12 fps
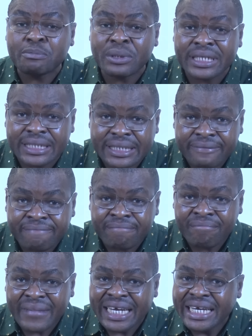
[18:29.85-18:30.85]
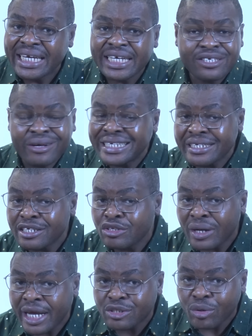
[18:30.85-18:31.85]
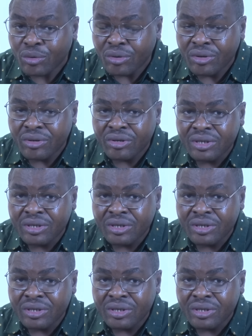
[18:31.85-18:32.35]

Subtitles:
spirit, it's not a dirty toilet, too.